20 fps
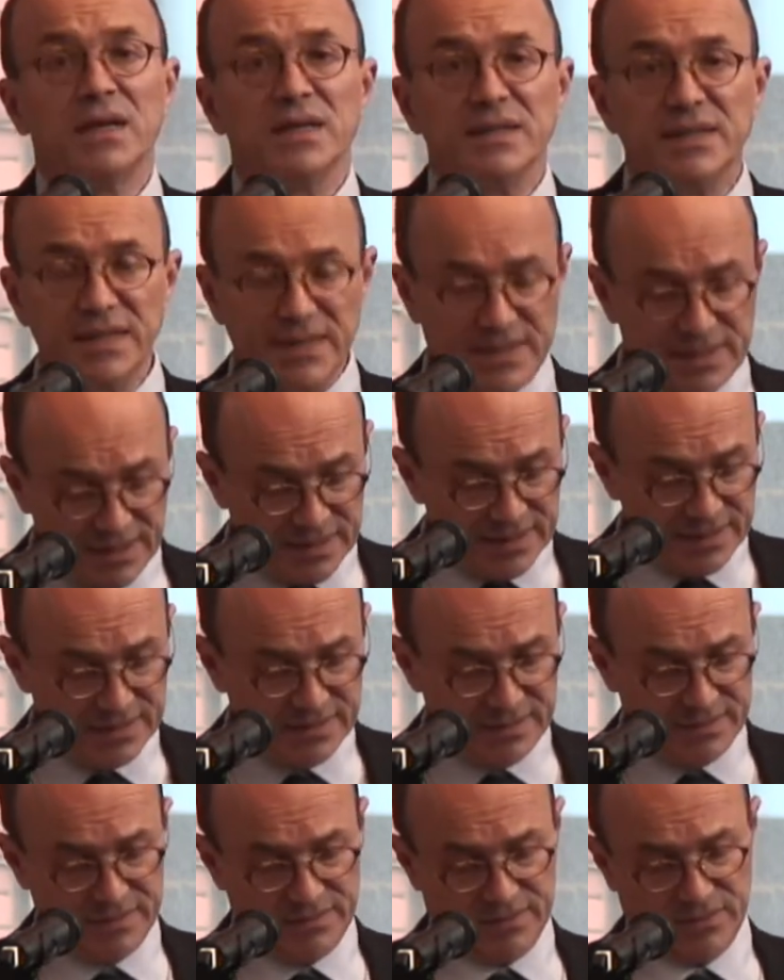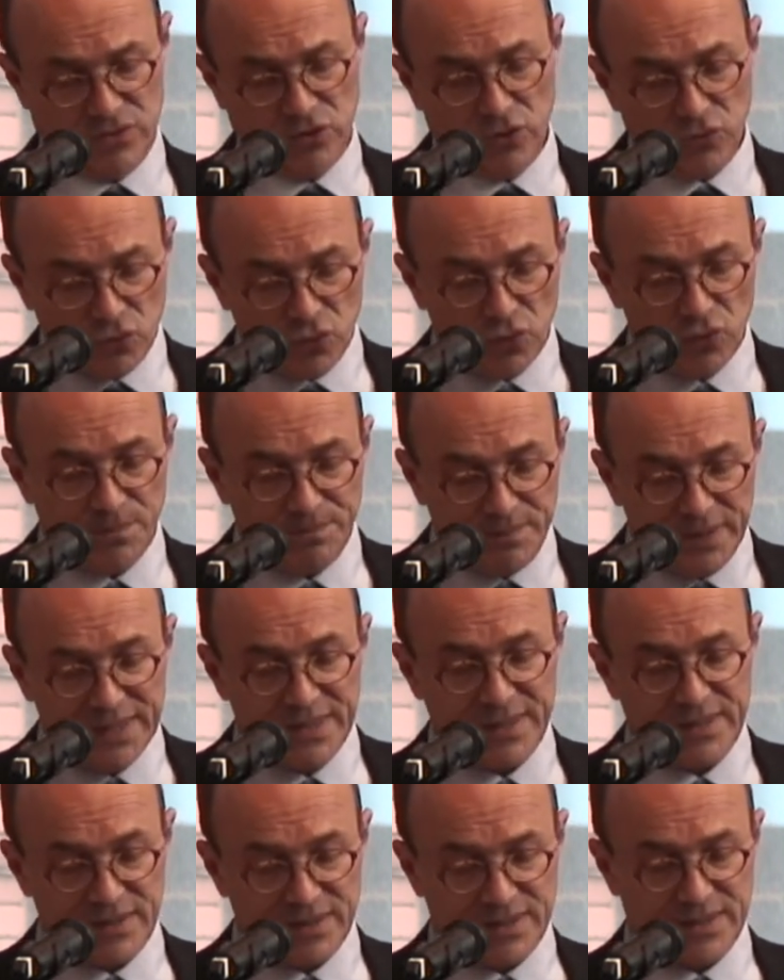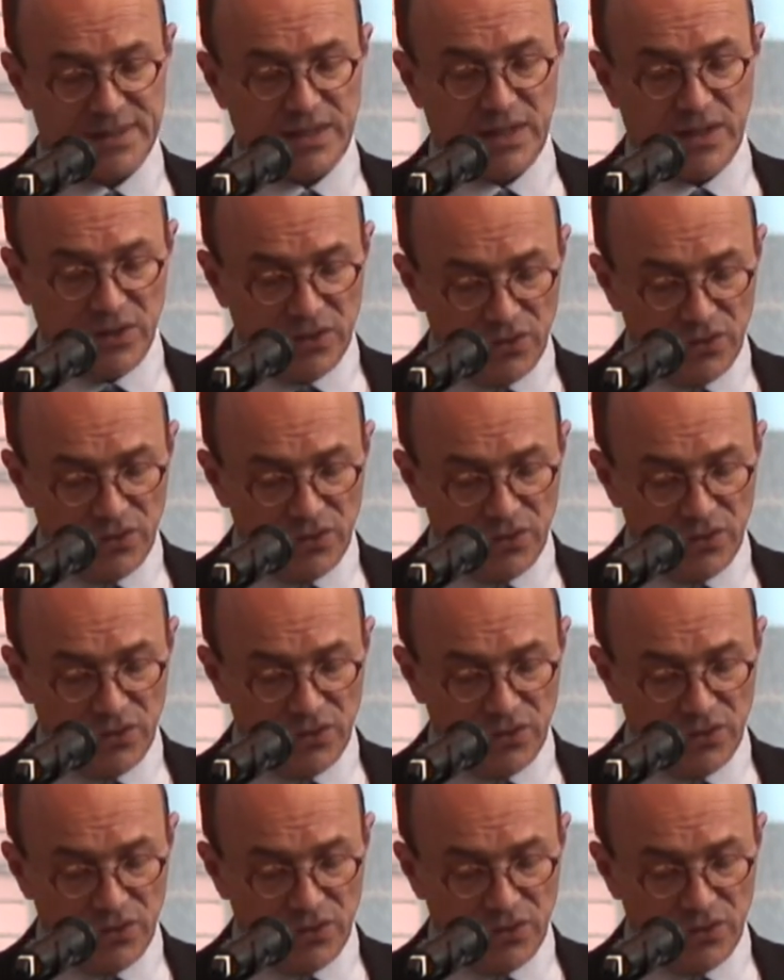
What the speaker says: these are the two biggest